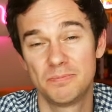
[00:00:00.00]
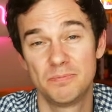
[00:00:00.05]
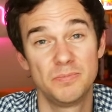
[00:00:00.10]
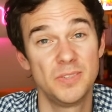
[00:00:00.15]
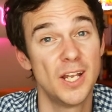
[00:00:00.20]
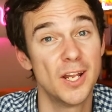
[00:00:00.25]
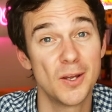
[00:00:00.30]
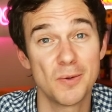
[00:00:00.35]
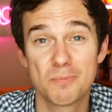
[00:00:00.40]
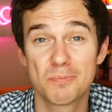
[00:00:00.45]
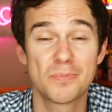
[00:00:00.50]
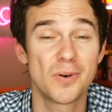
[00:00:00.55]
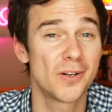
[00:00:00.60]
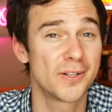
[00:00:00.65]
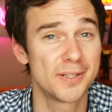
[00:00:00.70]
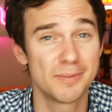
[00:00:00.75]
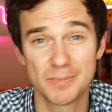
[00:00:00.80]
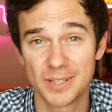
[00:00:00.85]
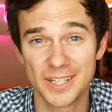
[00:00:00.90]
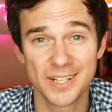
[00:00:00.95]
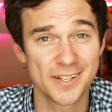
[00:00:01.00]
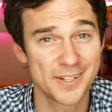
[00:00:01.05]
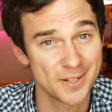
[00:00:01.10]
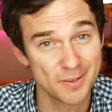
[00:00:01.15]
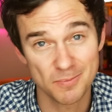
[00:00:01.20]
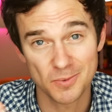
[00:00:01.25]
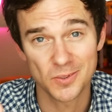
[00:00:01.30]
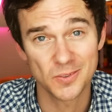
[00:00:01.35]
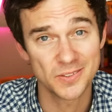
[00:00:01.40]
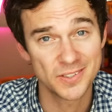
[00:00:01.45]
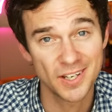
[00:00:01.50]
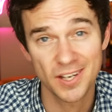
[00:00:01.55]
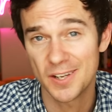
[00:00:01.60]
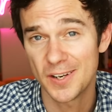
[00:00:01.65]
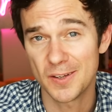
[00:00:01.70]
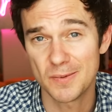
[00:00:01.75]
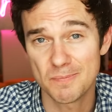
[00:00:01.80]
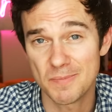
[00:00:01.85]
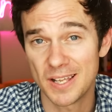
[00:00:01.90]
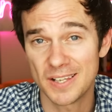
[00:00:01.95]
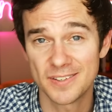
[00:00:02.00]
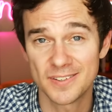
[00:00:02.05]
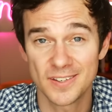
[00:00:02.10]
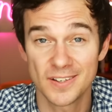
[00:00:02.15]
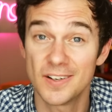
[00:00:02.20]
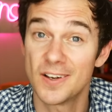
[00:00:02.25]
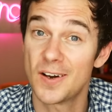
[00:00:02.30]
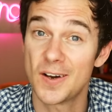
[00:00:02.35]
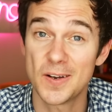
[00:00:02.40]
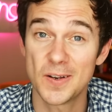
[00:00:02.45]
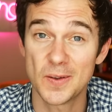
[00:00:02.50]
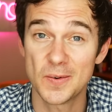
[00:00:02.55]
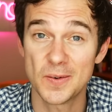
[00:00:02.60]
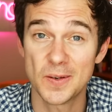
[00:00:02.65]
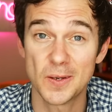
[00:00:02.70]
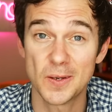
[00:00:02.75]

you know, possibly in some alternative medicine, I don't